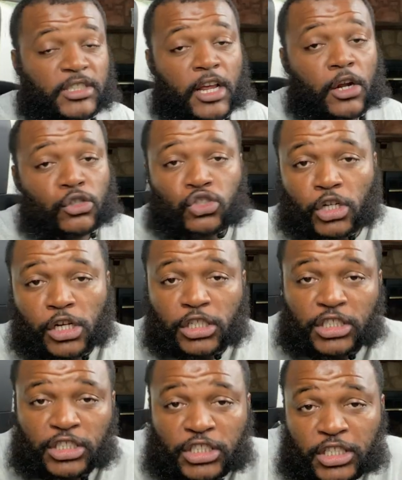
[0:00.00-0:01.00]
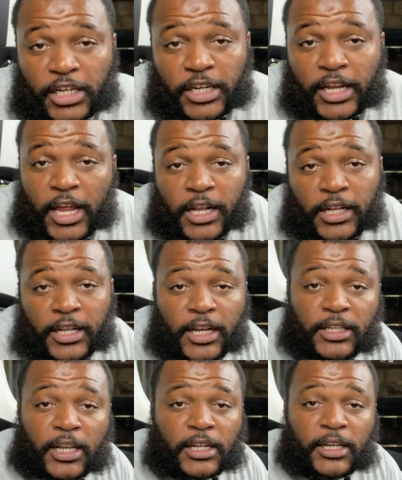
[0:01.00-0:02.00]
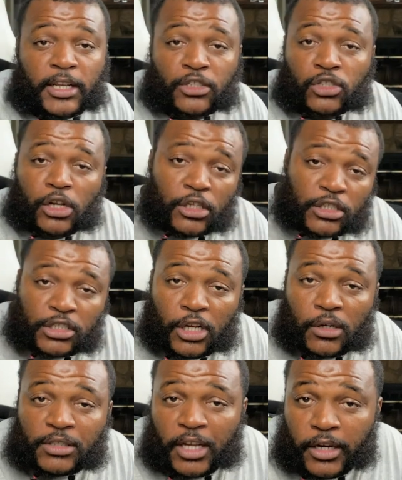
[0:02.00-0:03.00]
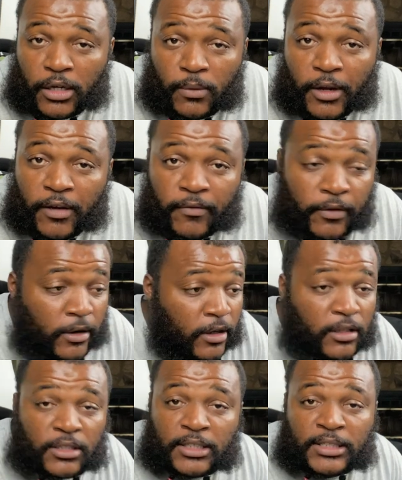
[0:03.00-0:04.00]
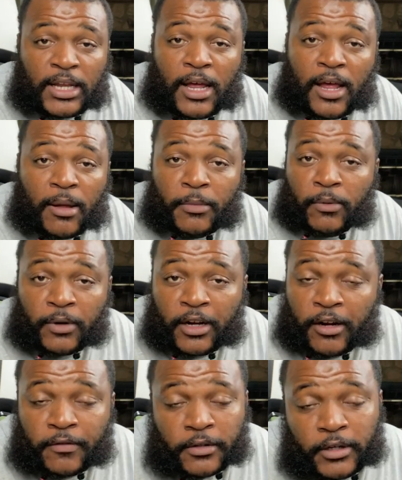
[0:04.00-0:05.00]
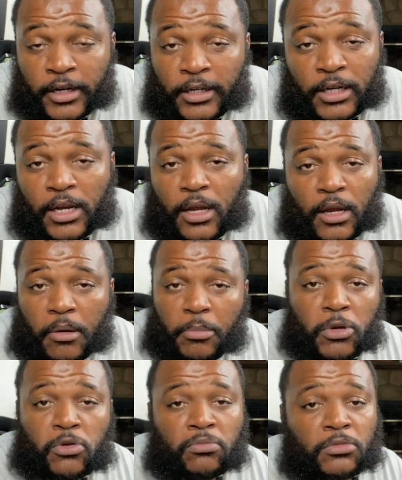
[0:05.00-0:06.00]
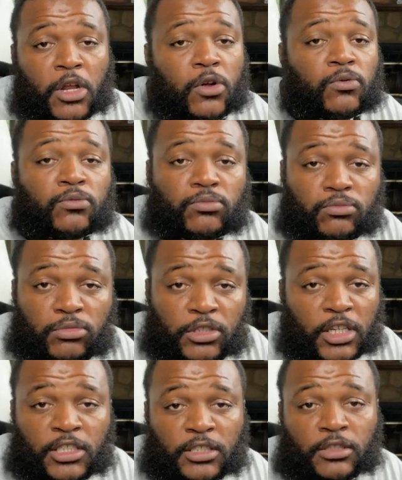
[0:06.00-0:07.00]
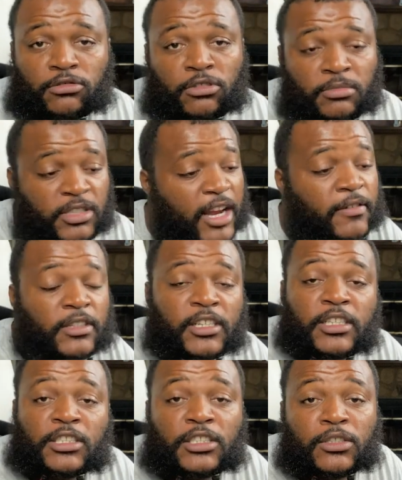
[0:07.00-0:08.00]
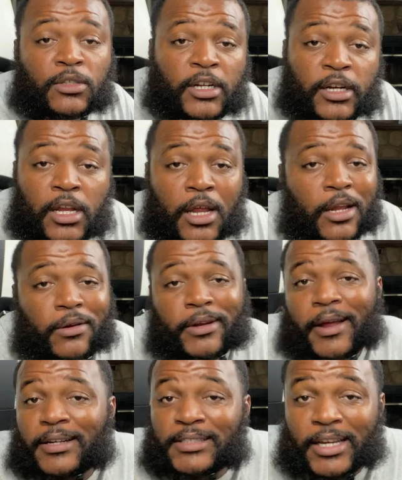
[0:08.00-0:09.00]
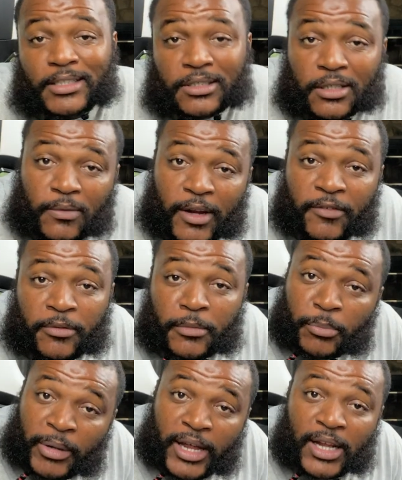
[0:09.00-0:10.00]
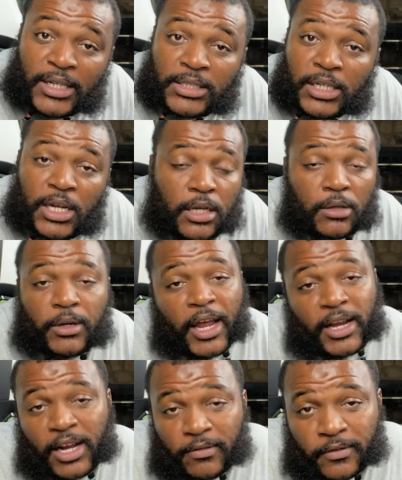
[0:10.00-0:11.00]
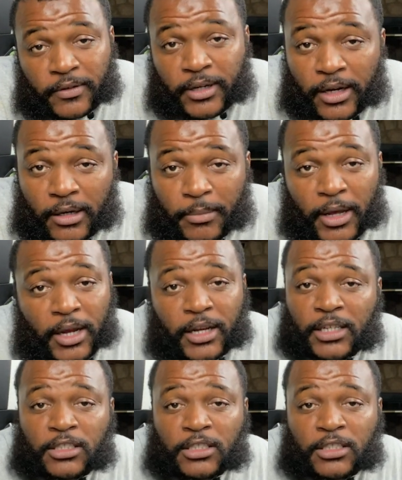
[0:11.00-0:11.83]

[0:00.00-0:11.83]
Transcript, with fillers: I'm saying on drugs and shit, and think that the drugs is gonna take it away for the dime or whatever, and boom, no, it doesn't. You know what I'm saying? Everything's still there. You can't take shit away from the past. You can't ever forget about it.